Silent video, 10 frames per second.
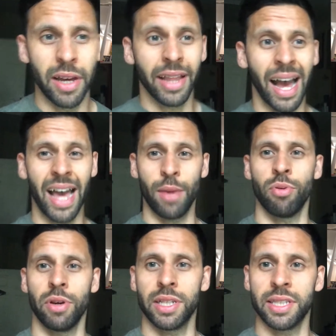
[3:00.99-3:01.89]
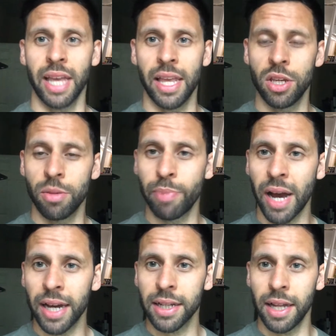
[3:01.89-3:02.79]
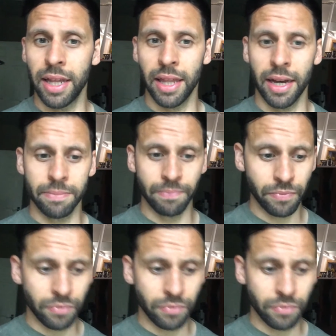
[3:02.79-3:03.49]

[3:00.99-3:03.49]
and hyperextend your back like that?